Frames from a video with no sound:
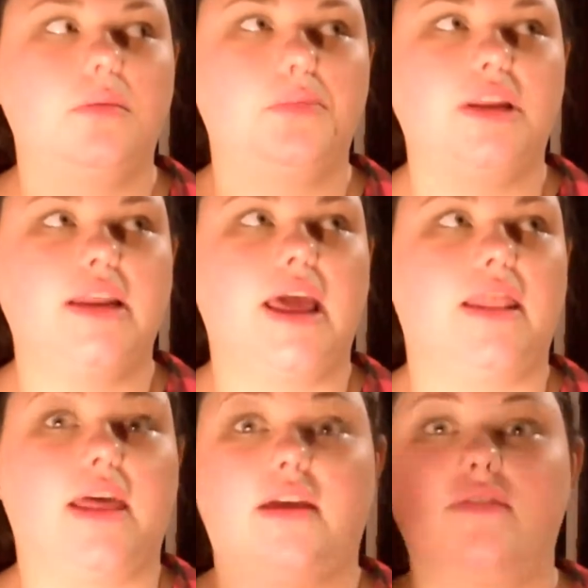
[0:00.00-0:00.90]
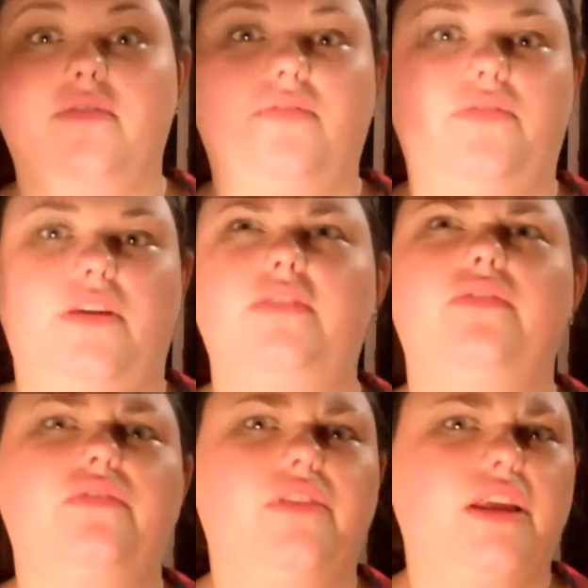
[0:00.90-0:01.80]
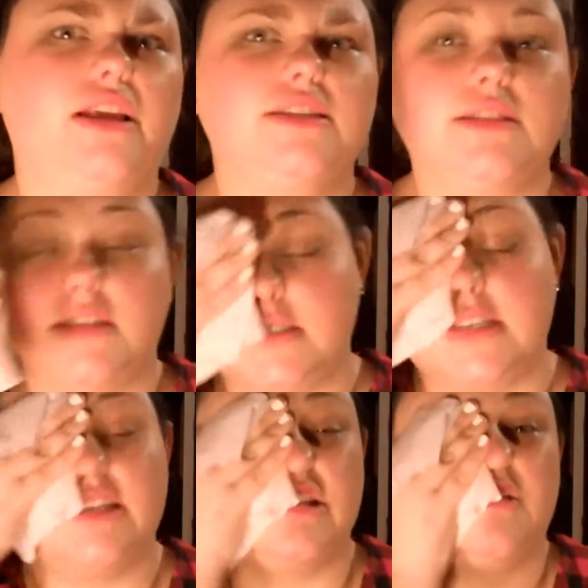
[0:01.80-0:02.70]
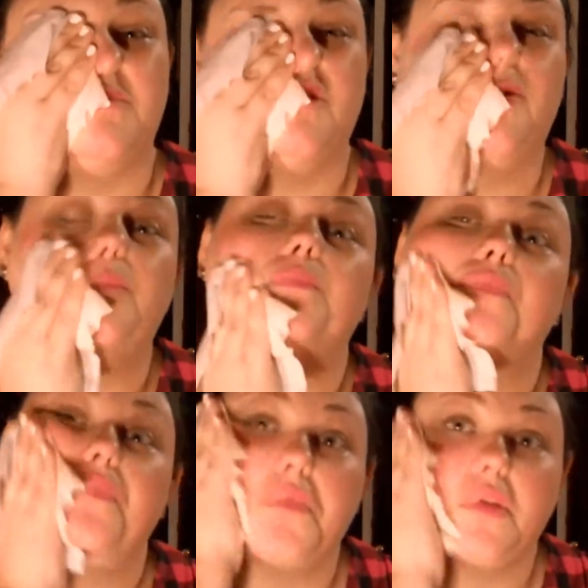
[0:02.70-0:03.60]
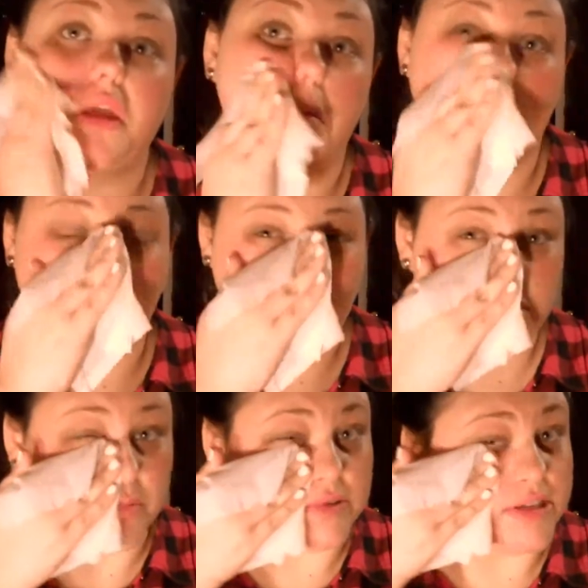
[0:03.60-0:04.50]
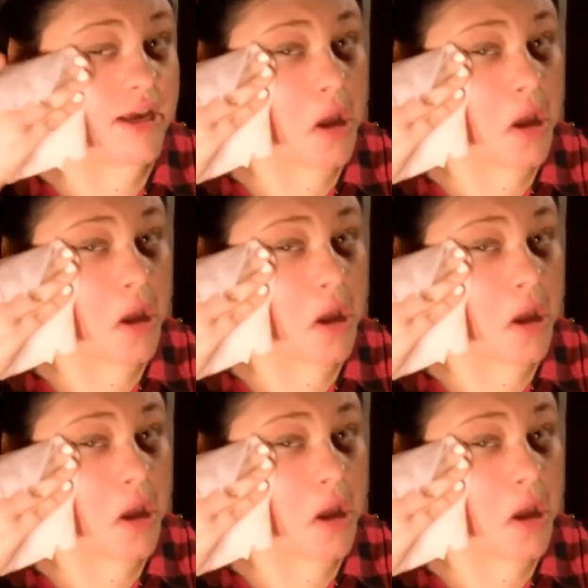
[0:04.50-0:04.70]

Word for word: But it had like 50, 60 something. And my mom was like,